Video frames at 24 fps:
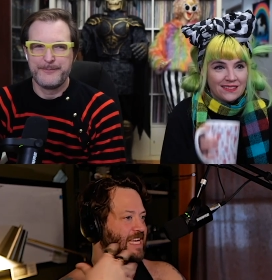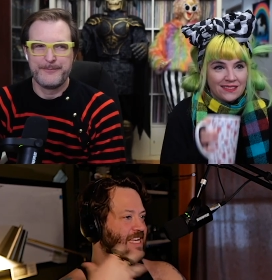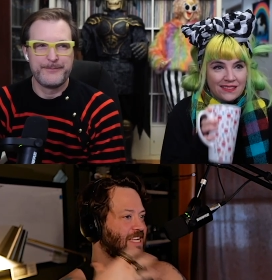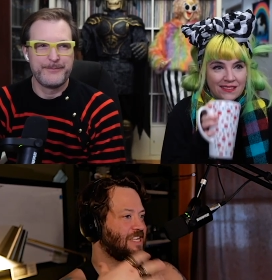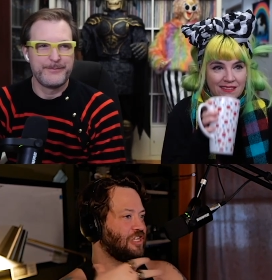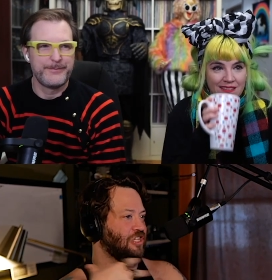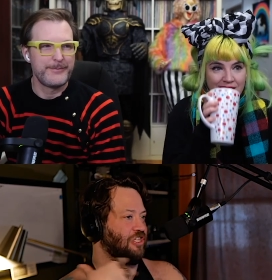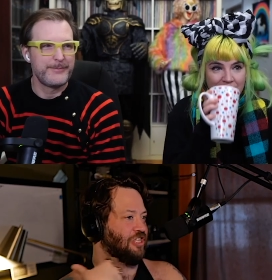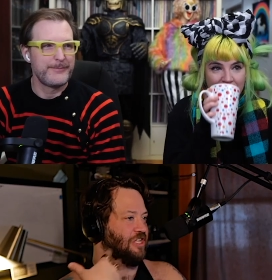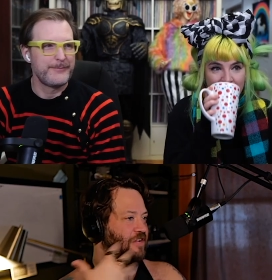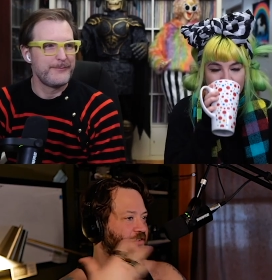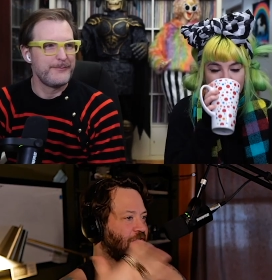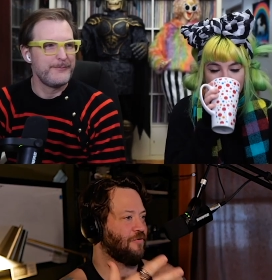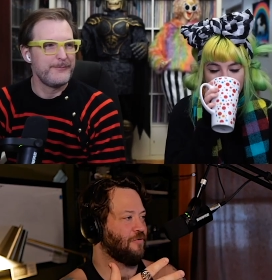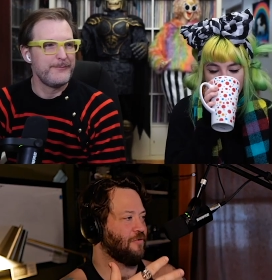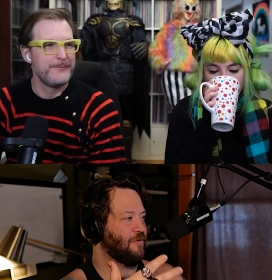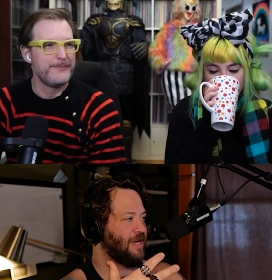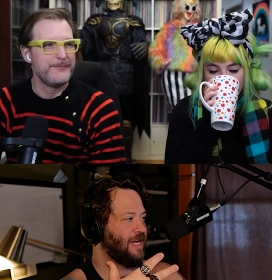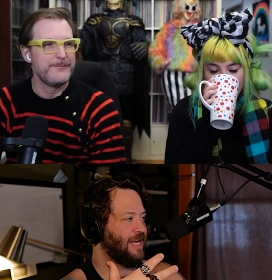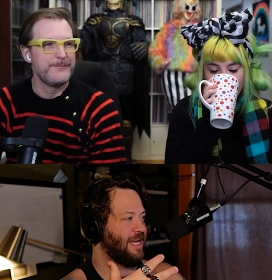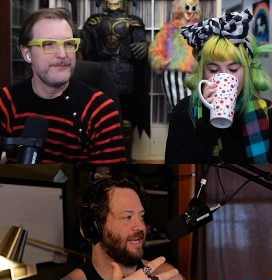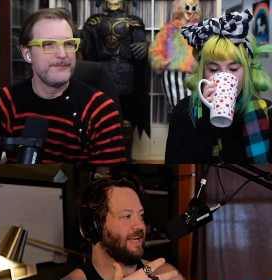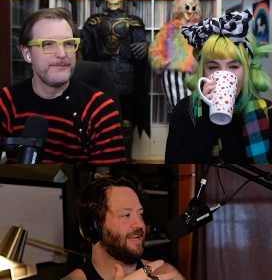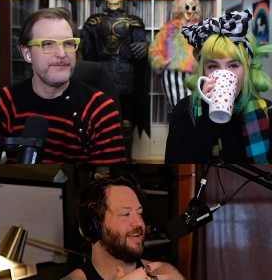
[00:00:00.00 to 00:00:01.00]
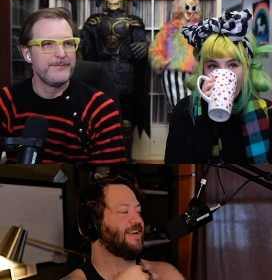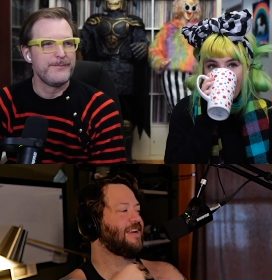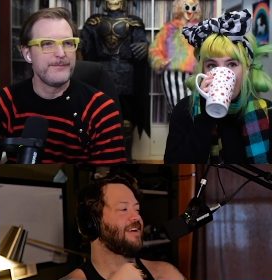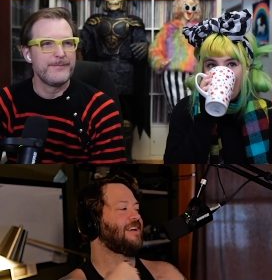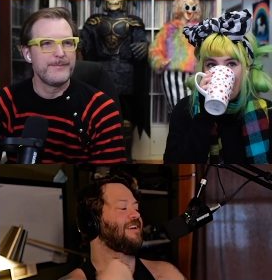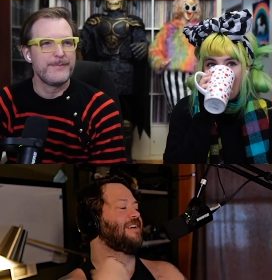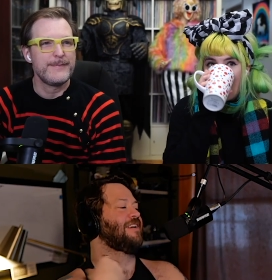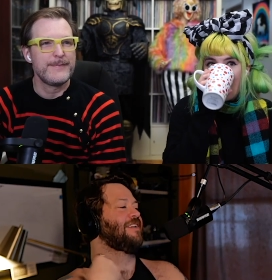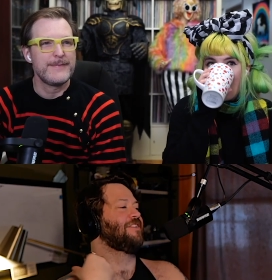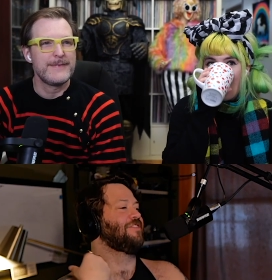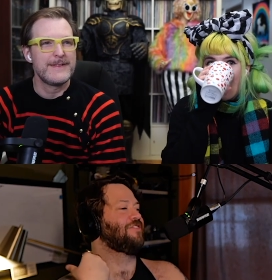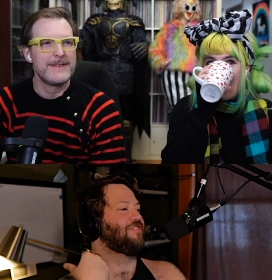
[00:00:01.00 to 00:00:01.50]
Speaker 1: delivery
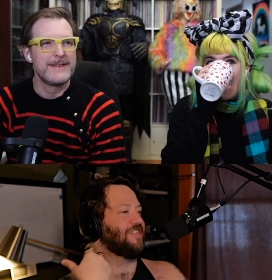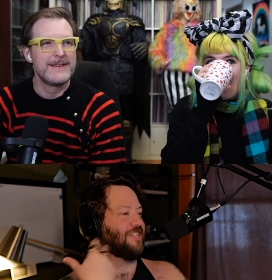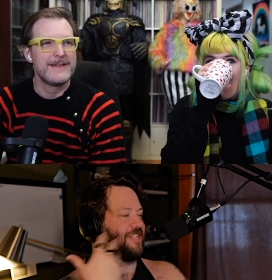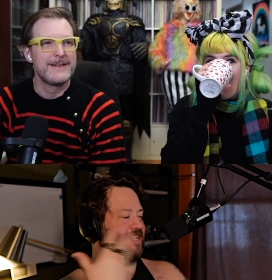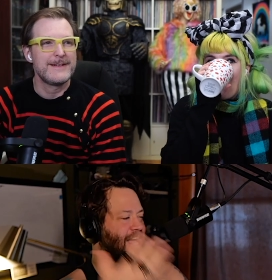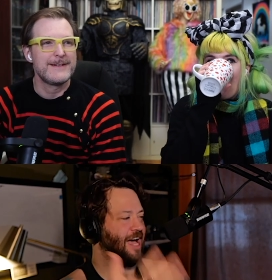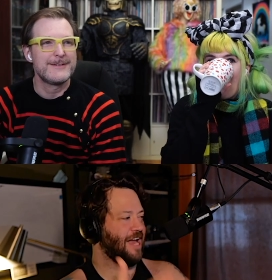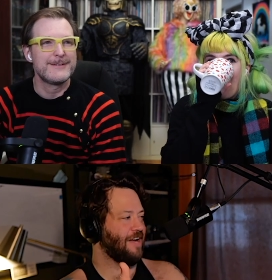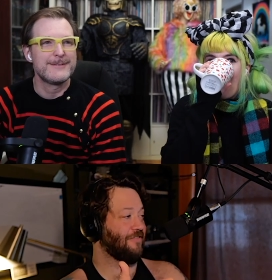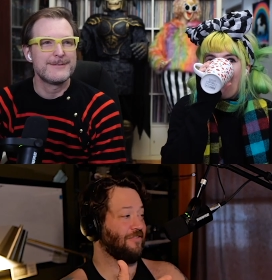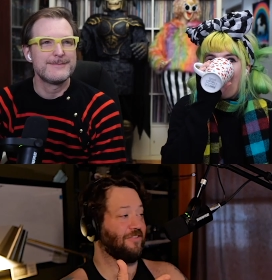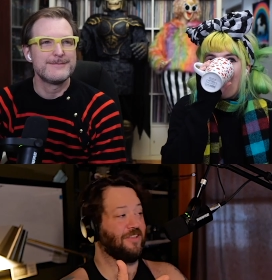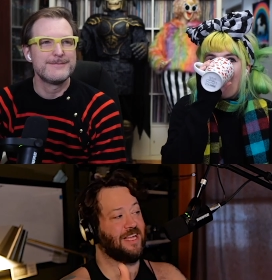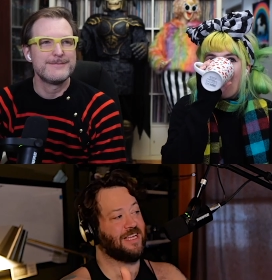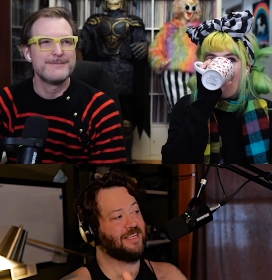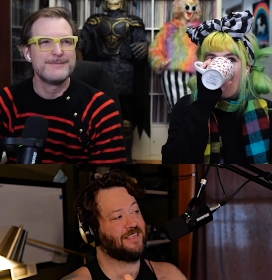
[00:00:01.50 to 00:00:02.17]
just kind of lends